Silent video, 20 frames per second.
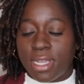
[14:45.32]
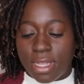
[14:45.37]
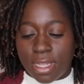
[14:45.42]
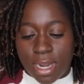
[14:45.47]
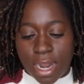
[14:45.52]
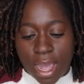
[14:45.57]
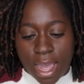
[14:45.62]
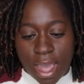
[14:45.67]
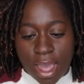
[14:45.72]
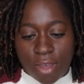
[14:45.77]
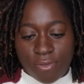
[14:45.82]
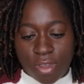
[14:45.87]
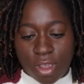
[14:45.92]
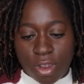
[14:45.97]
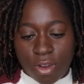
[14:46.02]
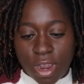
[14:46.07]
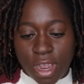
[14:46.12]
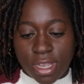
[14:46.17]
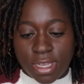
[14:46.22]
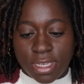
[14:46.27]
scent that I have
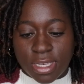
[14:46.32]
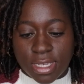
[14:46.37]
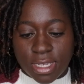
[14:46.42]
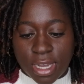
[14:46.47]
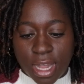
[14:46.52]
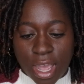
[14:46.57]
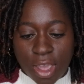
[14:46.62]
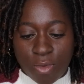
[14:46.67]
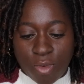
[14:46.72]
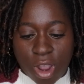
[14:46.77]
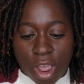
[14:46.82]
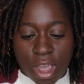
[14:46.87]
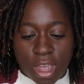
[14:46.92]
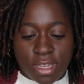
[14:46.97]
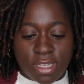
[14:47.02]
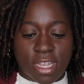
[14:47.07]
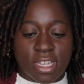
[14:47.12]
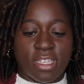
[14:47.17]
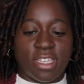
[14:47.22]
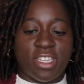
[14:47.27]
here is Sleigh
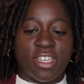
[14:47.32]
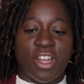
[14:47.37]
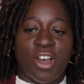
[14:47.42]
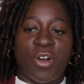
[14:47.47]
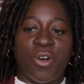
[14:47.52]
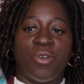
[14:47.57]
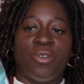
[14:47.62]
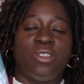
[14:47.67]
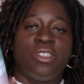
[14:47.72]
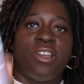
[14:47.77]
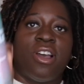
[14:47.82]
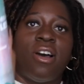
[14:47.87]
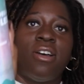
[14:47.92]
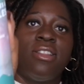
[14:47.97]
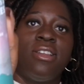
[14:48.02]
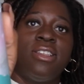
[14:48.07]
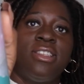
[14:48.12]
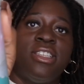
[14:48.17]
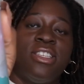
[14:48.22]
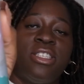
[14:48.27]
Rides and Snuggles. Y'all,
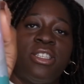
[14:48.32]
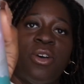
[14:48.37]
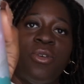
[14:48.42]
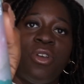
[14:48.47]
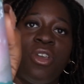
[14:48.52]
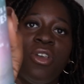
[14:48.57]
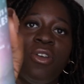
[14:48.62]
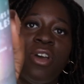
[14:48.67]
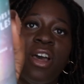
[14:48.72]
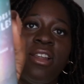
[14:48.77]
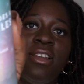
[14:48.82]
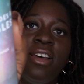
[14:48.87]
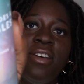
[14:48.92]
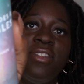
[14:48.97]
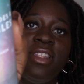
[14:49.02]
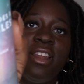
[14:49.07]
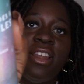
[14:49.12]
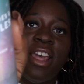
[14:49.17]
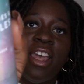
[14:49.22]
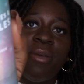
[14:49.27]
this is so cute. I
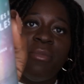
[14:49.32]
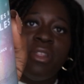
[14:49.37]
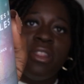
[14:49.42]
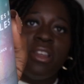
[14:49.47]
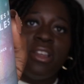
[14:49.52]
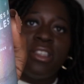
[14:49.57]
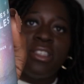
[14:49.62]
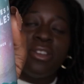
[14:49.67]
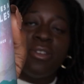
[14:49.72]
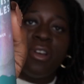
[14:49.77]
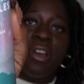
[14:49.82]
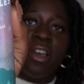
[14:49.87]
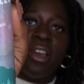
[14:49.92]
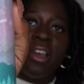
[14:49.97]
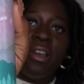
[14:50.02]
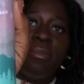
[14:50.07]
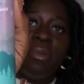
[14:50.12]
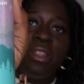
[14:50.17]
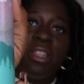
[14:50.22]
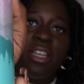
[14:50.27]
love the name of this,
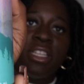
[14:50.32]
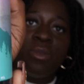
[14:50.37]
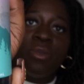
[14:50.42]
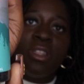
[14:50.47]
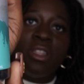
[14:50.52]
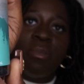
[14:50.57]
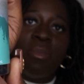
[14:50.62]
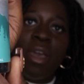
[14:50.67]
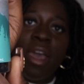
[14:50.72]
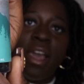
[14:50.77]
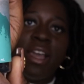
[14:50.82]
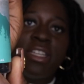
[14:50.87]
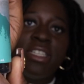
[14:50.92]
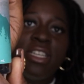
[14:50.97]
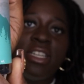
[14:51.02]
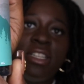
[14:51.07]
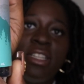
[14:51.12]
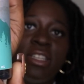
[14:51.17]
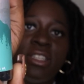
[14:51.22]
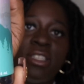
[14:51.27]
okay? But that's what the
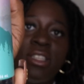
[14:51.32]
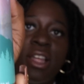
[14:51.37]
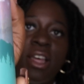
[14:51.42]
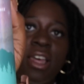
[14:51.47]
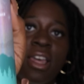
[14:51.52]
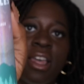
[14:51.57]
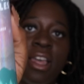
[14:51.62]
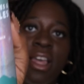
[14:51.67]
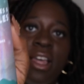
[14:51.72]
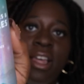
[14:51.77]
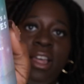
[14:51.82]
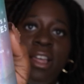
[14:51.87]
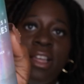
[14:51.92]
packaging looks like.